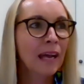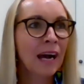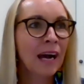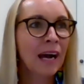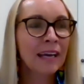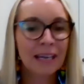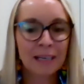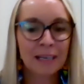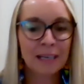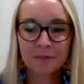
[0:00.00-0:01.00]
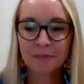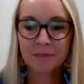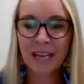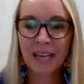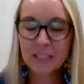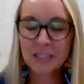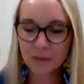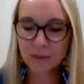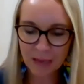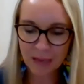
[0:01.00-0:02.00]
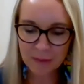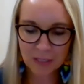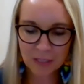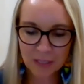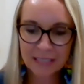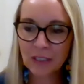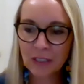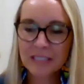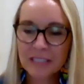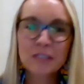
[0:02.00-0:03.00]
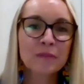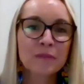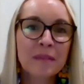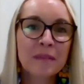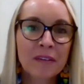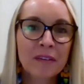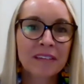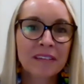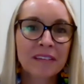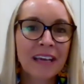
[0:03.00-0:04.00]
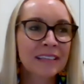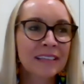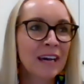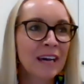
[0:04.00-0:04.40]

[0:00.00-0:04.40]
I actually came to London last year to run the marathon, and